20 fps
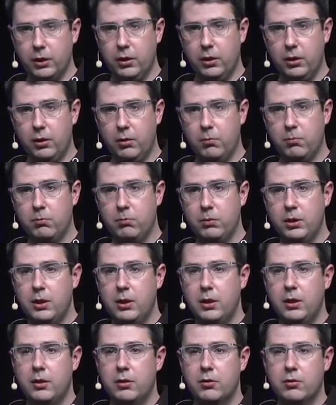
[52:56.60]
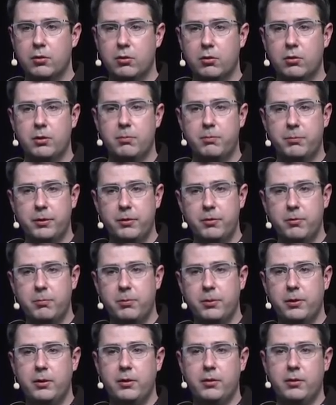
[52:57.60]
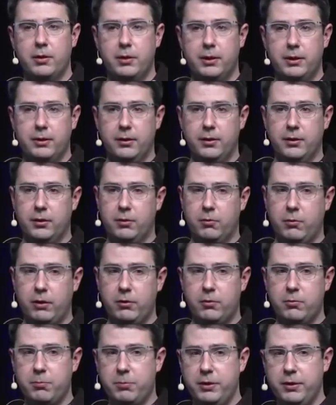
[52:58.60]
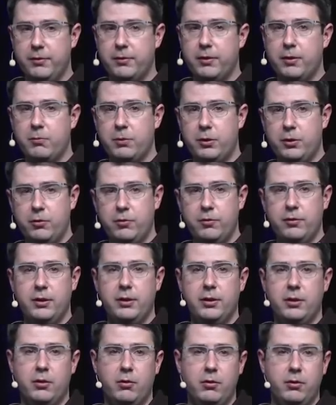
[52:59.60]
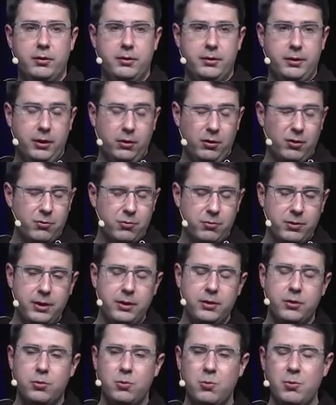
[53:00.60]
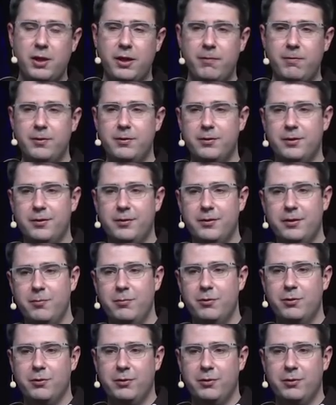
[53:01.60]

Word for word: Um, so in principle, the quantum bits that we're using, they, don't, they are not really two-level systems.